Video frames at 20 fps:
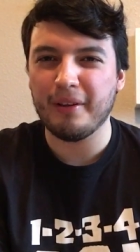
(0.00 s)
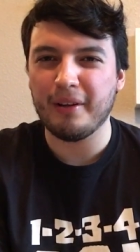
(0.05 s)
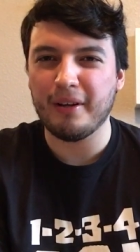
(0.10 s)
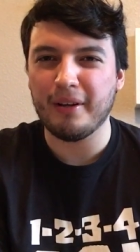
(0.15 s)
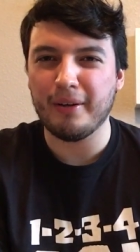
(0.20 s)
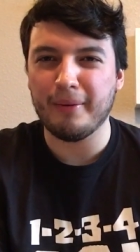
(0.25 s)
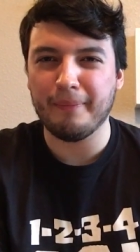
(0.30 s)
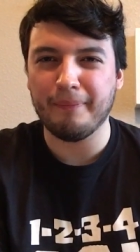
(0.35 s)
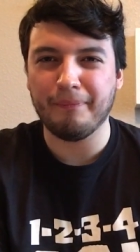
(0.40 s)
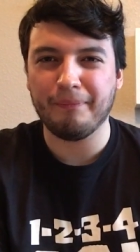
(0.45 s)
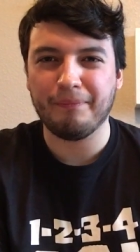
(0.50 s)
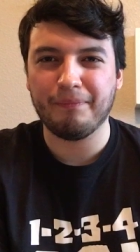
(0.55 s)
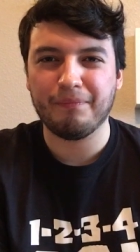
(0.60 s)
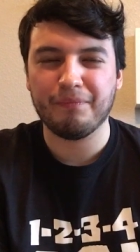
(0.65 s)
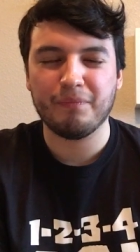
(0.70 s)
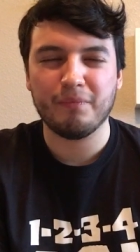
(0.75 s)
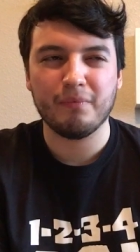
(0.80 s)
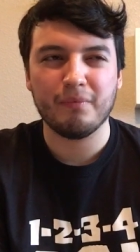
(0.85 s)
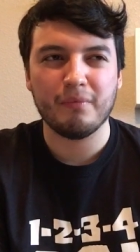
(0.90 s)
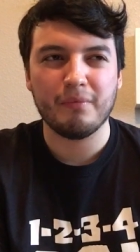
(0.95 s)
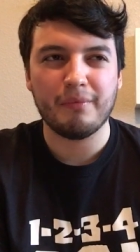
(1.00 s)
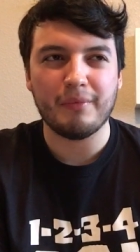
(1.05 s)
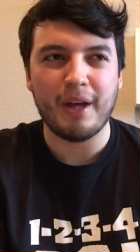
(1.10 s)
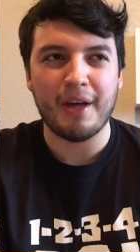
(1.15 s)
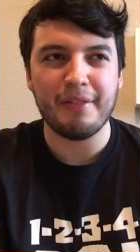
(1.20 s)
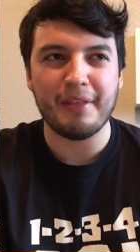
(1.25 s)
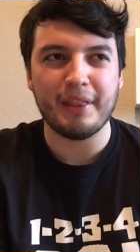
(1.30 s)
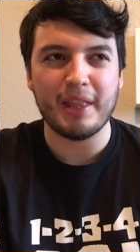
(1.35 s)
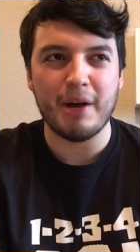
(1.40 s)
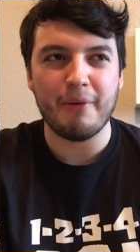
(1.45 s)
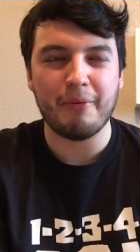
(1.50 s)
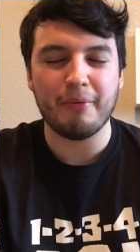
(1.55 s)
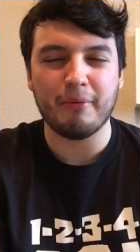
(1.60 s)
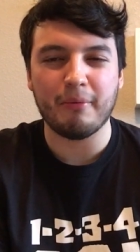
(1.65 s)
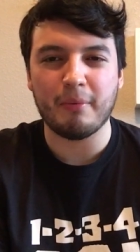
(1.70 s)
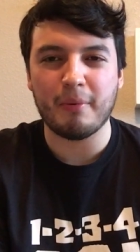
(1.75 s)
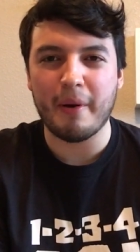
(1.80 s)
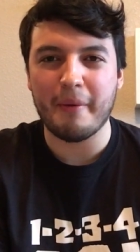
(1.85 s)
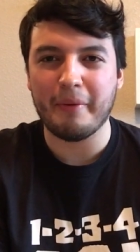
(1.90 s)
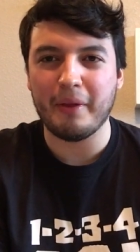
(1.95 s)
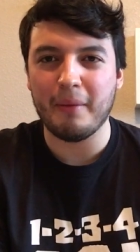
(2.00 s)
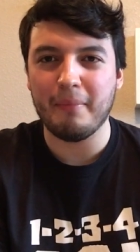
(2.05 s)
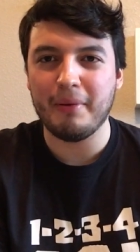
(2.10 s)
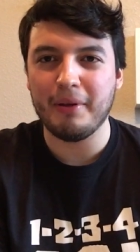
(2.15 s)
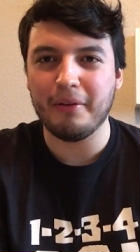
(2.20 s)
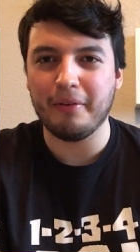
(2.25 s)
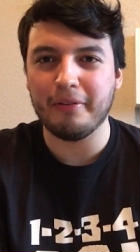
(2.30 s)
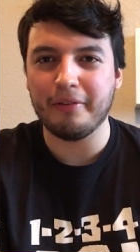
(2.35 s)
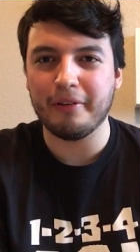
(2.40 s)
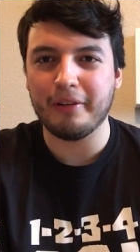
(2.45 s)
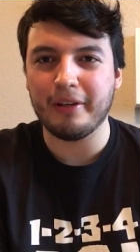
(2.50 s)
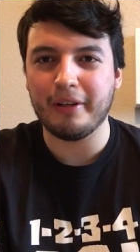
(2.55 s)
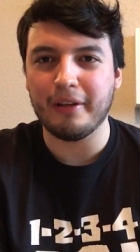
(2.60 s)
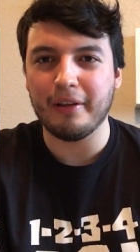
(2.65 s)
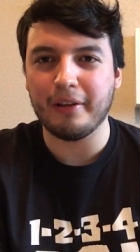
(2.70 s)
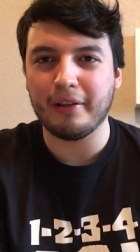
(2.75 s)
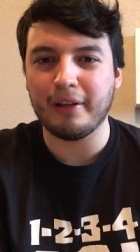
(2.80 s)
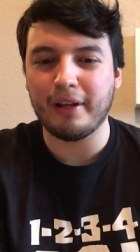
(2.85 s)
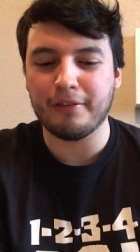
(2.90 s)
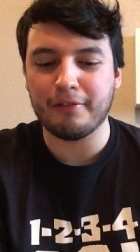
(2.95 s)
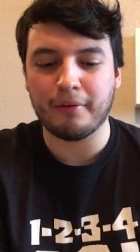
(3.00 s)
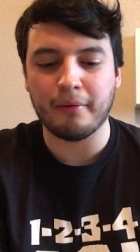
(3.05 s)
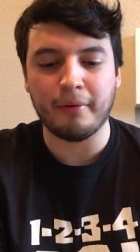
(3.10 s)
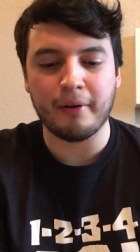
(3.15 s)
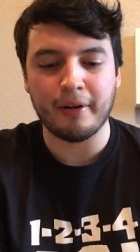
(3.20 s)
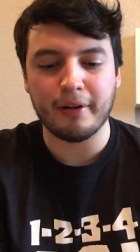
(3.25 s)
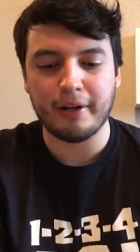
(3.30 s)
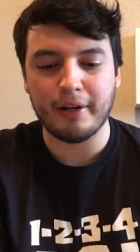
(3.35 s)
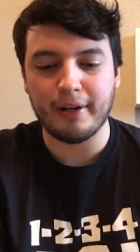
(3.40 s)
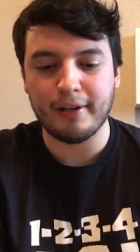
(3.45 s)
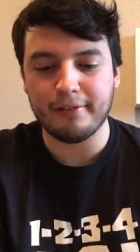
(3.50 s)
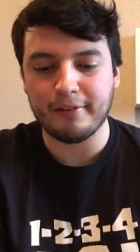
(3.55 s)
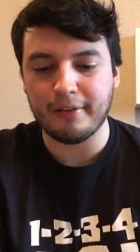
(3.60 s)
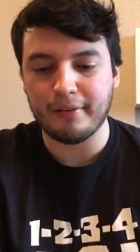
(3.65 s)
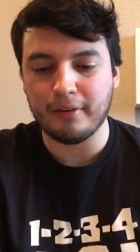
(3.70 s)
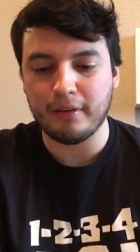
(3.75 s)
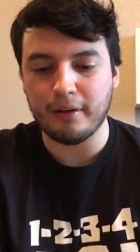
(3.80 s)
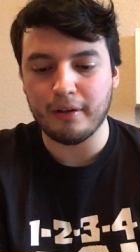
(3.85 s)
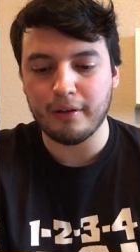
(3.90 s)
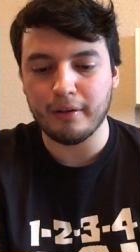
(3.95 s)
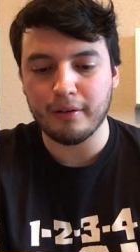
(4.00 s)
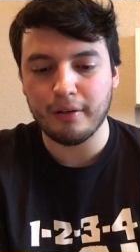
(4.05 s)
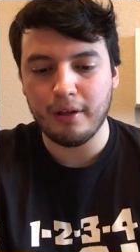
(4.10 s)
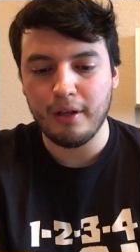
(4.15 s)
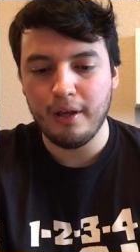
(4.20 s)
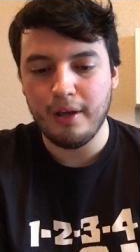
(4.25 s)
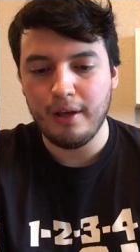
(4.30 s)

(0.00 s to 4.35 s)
Um, I think that one would probably appeal to a lot of the classic rock guys out there.